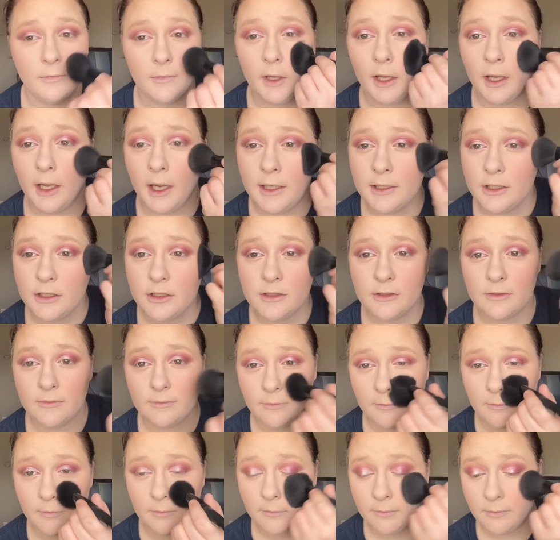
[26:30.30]
I just
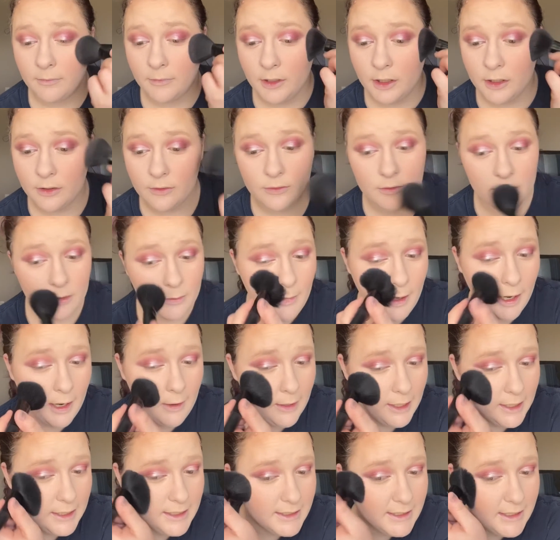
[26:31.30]
use them how
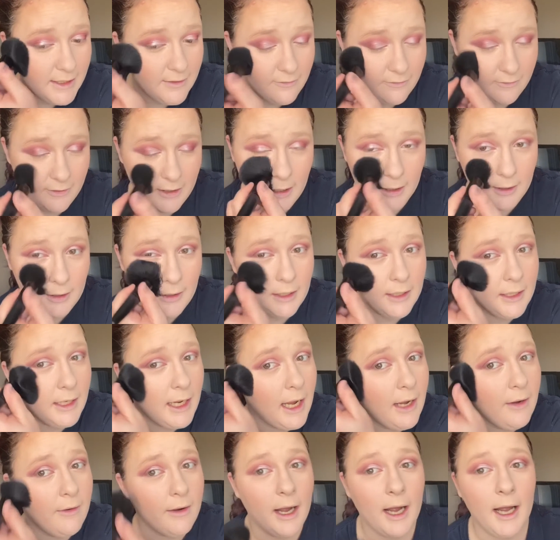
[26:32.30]
I see fit and
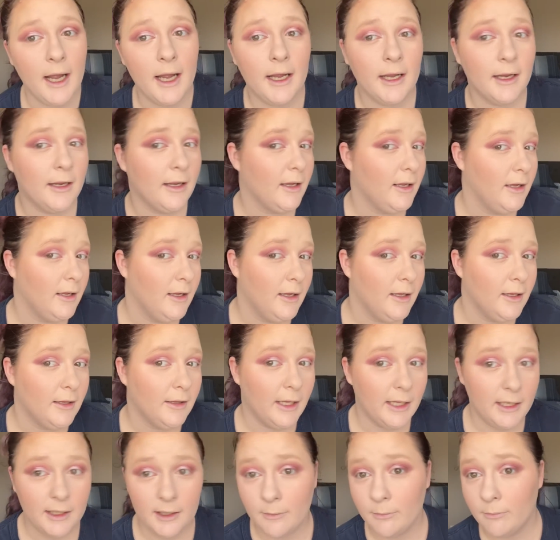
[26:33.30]
how I
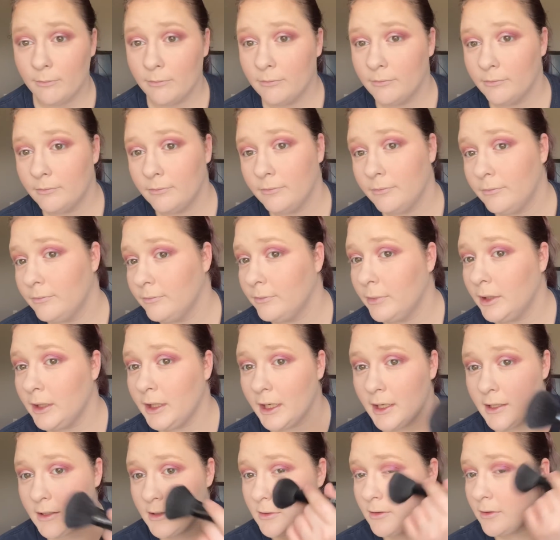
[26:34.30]
like them. But
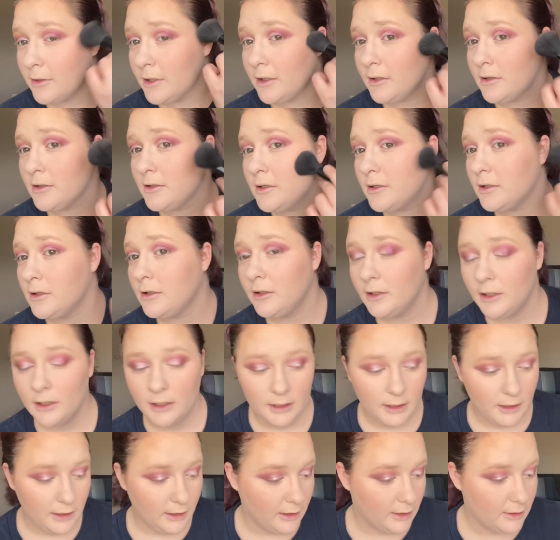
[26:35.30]
yeah, so there's
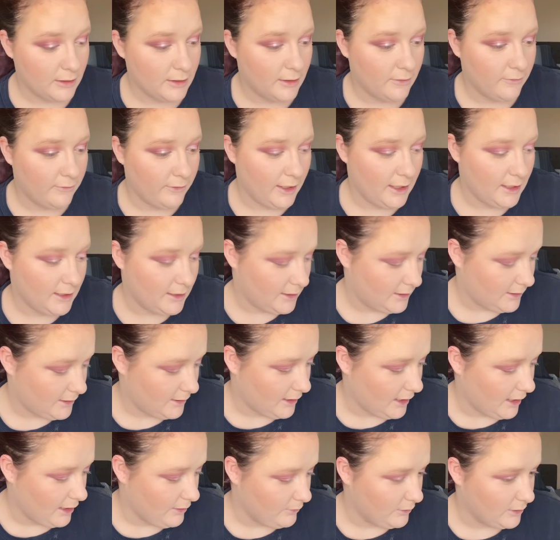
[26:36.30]
the face.
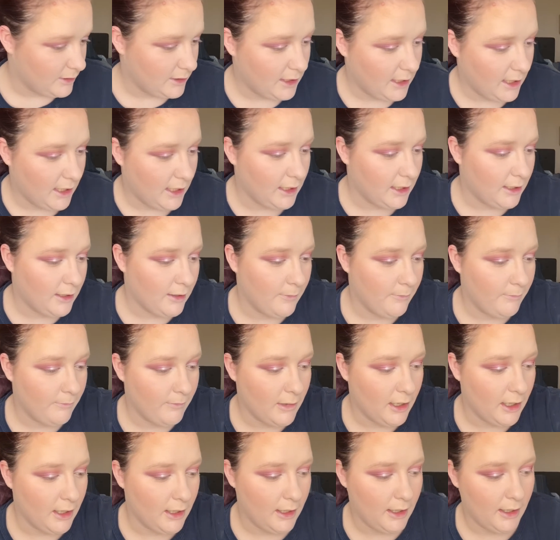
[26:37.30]
I will take
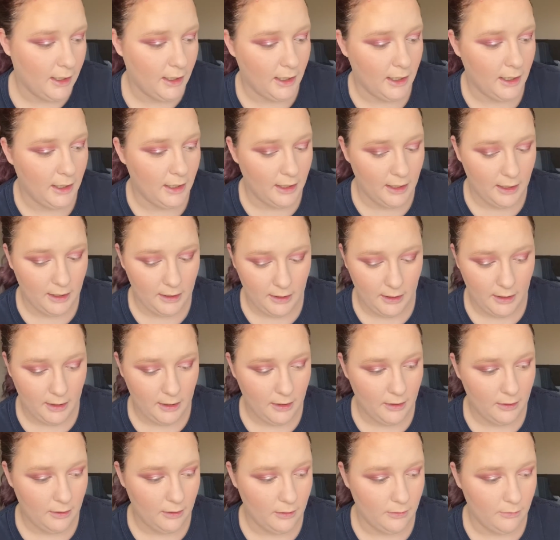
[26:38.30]
my
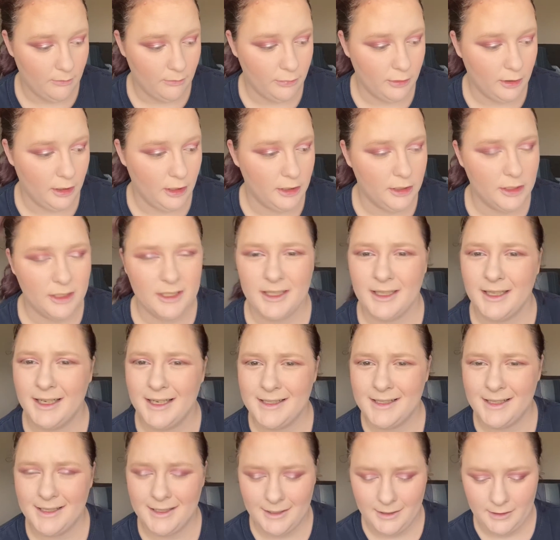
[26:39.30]
brush. I guess
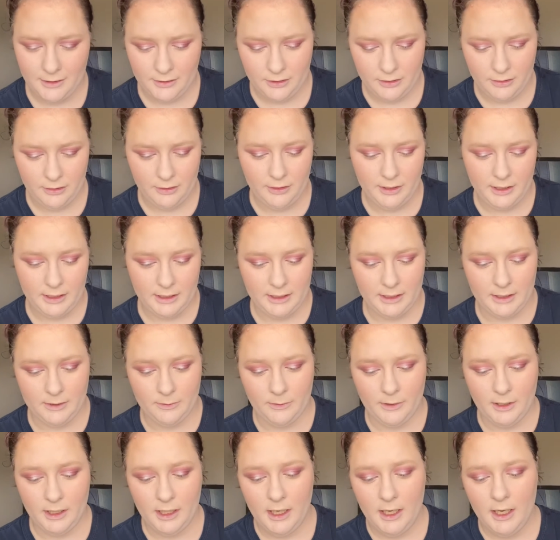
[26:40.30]
I didn't show you guys this one.
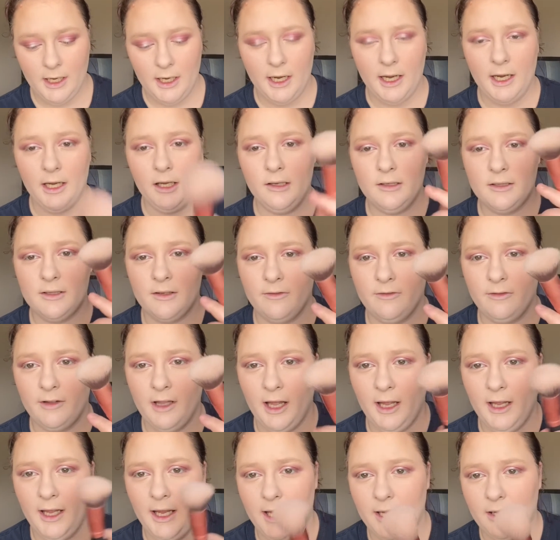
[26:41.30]
I use a
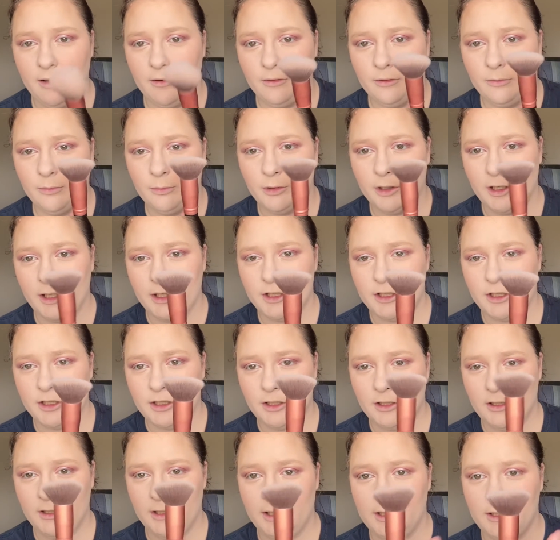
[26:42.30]
flat angled brush,
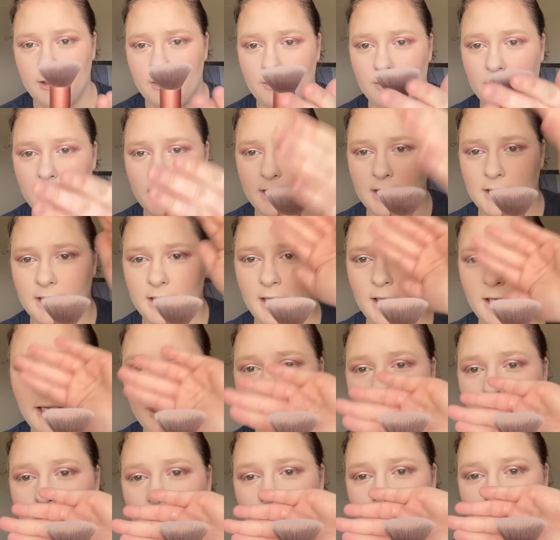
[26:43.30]
as you can see,
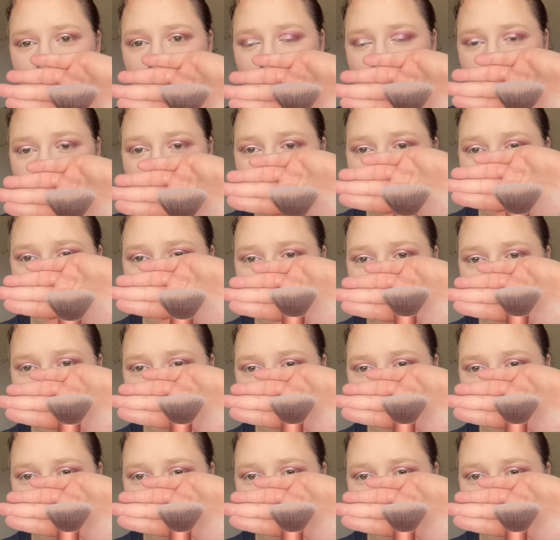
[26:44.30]
kinda,